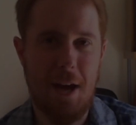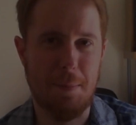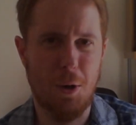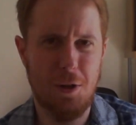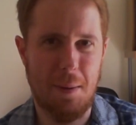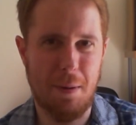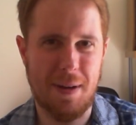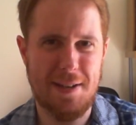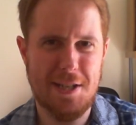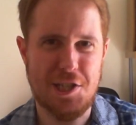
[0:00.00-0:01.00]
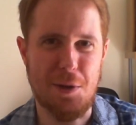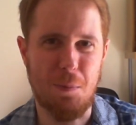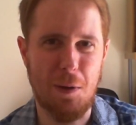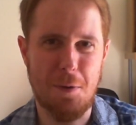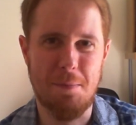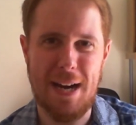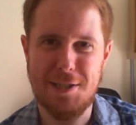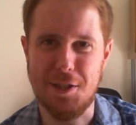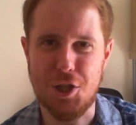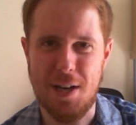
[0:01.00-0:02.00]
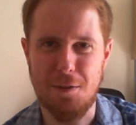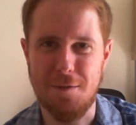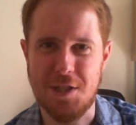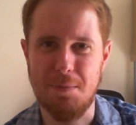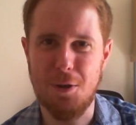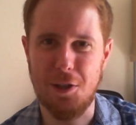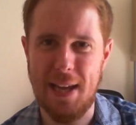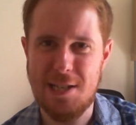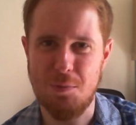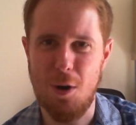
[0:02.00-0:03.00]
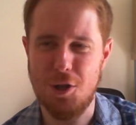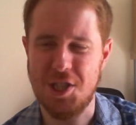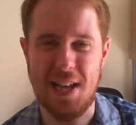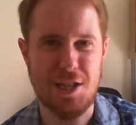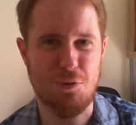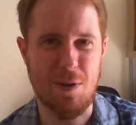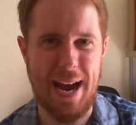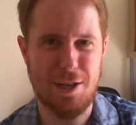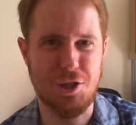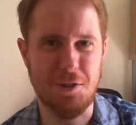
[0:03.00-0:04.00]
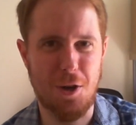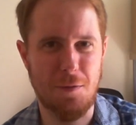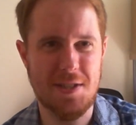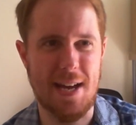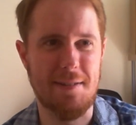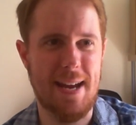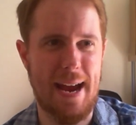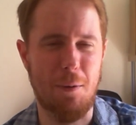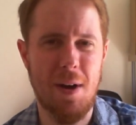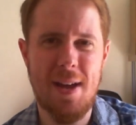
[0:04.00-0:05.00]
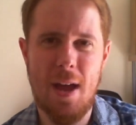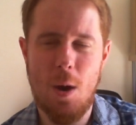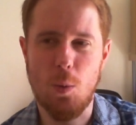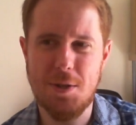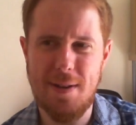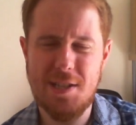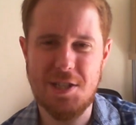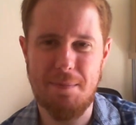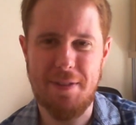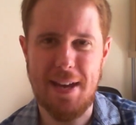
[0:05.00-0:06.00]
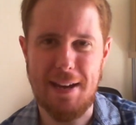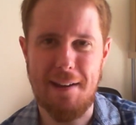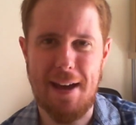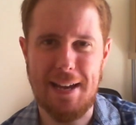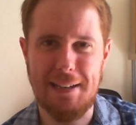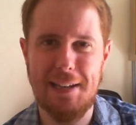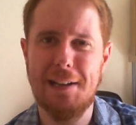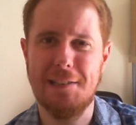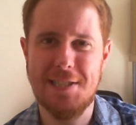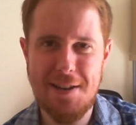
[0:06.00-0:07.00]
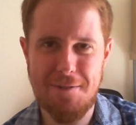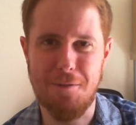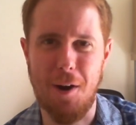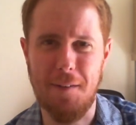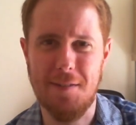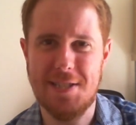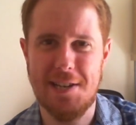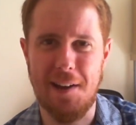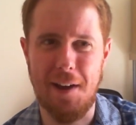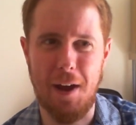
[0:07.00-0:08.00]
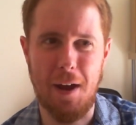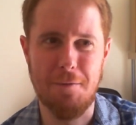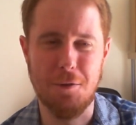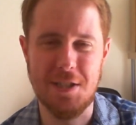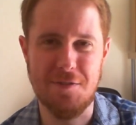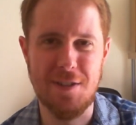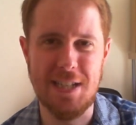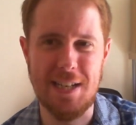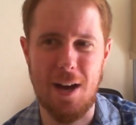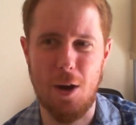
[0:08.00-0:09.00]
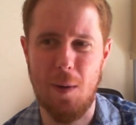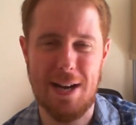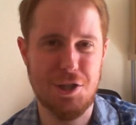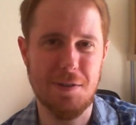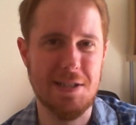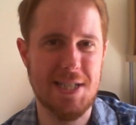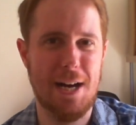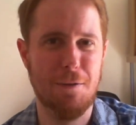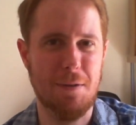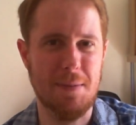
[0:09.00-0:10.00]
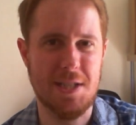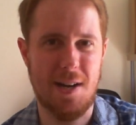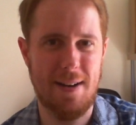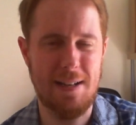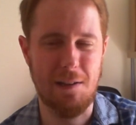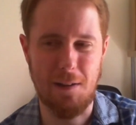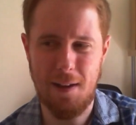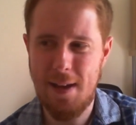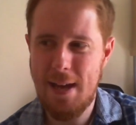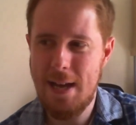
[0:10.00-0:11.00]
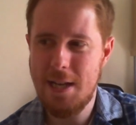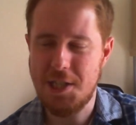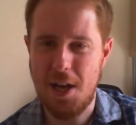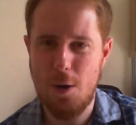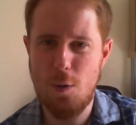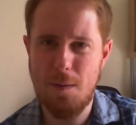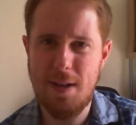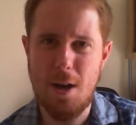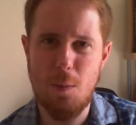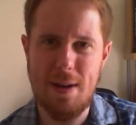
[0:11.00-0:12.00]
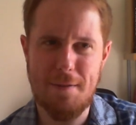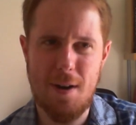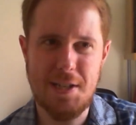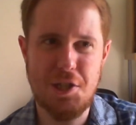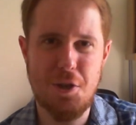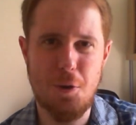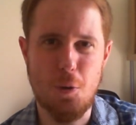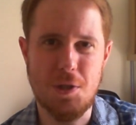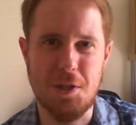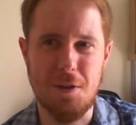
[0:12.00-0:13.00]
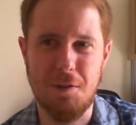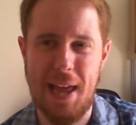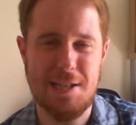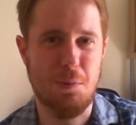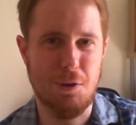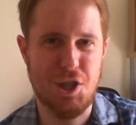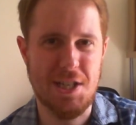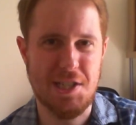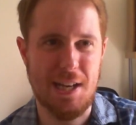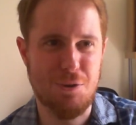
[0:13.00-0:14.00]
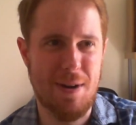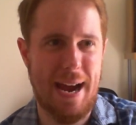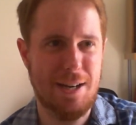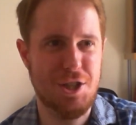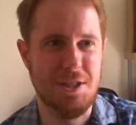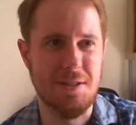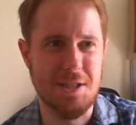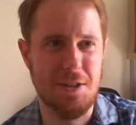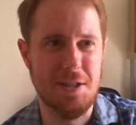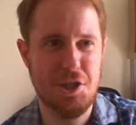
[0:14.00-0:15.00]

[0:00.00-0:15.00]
Hey Paul, I'm Propagandist. Welcome back to the channel for some more Let's Watch / reaction content. Now, we're doing something a little different for this video, as you can tell from the title. So, whenever I do sort of Let's Watches / reactions on